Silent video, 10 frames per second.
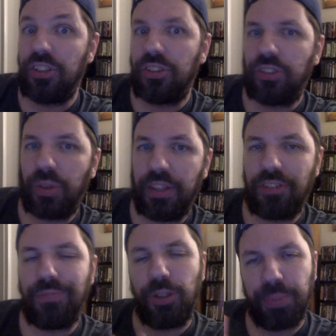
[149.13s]
So
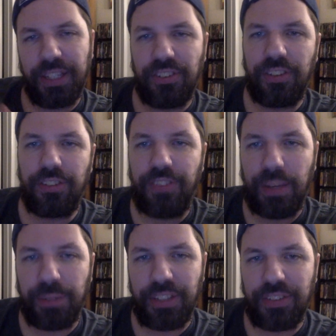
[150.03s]
this new place this
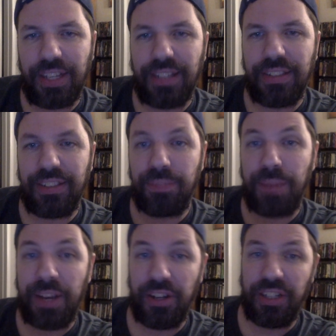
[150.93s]
family is at is
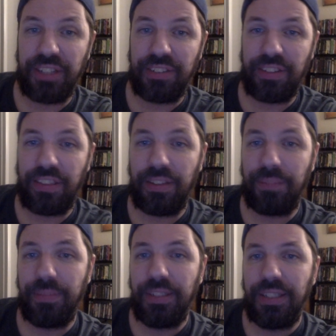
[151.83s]
paradise to them.
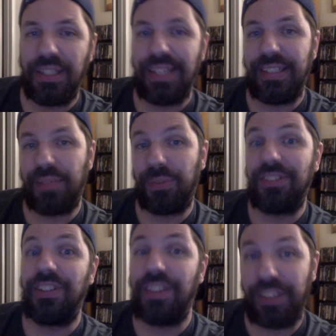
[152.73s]
And yet we
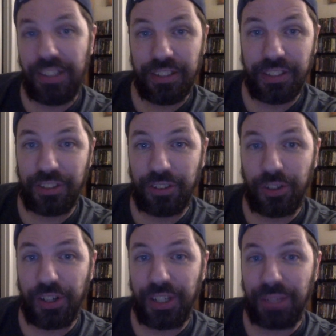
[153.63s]
see the youngest
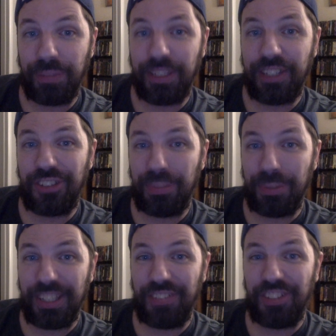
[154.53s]
crying because she
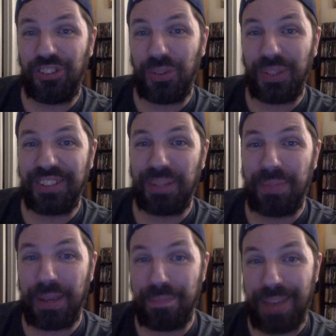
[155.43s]
believes she's doing
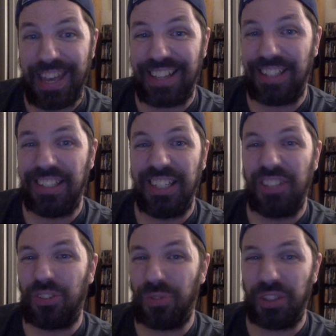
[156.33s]
something bad.
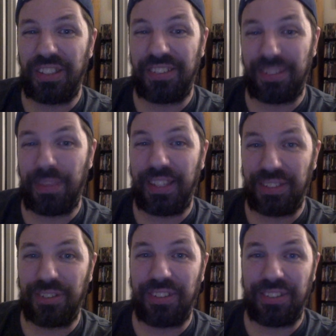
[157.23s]
It's really something
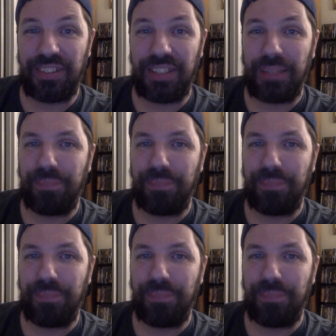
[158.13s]
else to see.